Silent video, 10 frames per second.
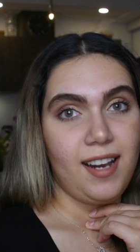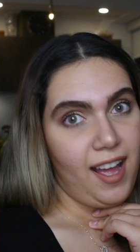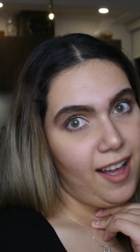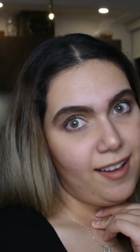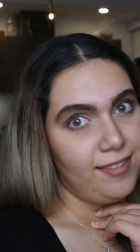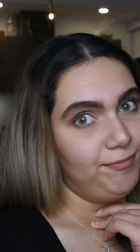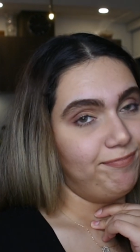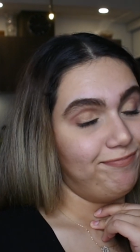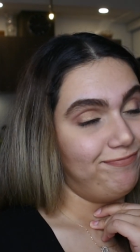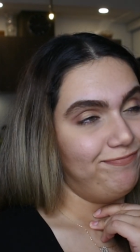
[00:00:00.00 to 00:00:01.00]
now?
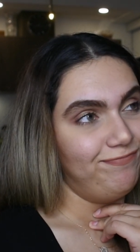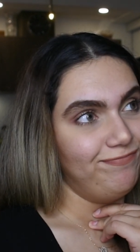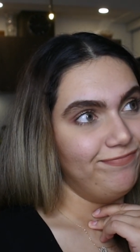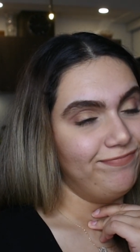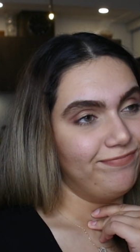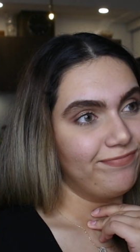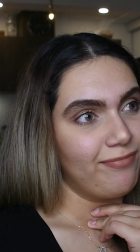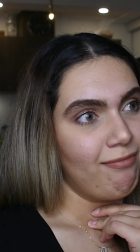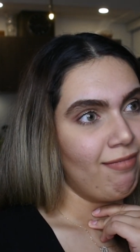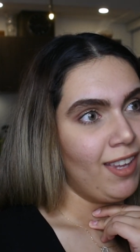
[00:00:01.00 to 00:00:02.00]
Hmm?
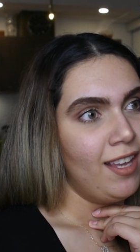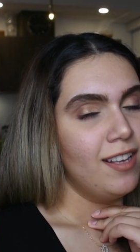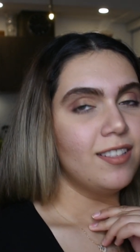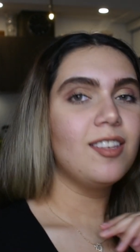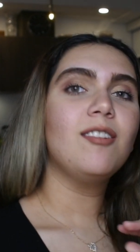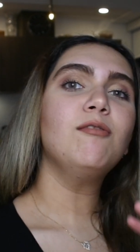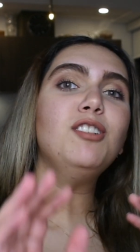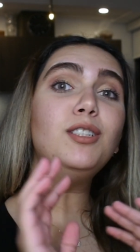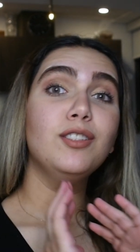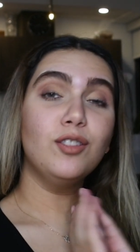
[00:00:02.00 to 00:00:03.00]
So
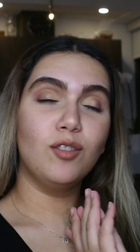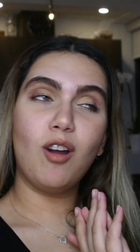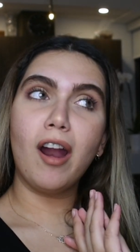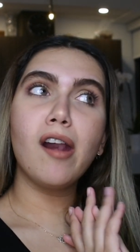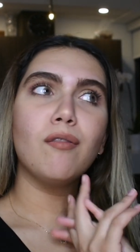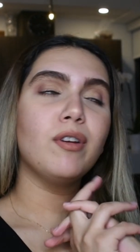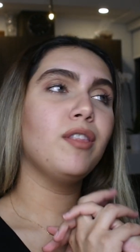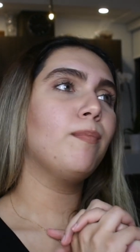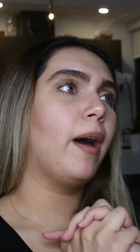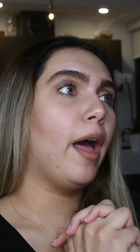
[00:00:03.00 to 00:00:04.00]
we'll start
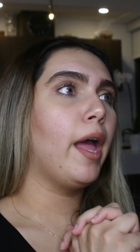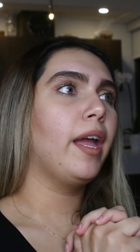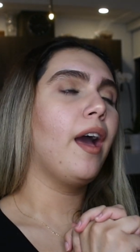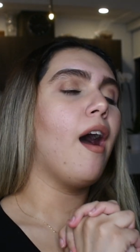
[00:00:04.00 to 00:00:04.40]
with my